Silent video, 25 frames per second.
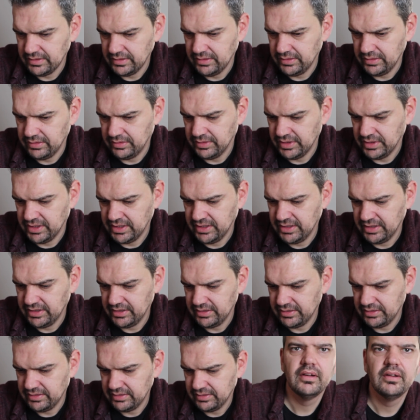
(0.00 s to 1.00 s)
Oh, we're getting a.
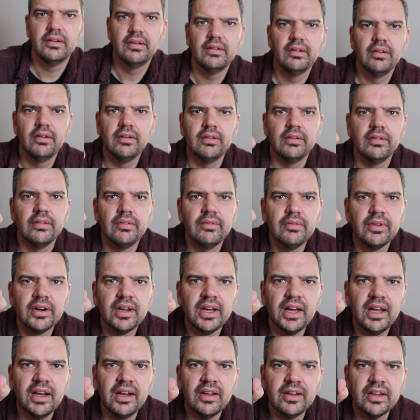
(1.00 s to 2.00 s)
Oh, we're
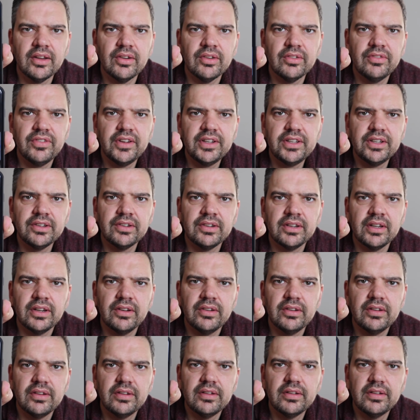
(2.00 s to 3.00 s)
getting a little video now.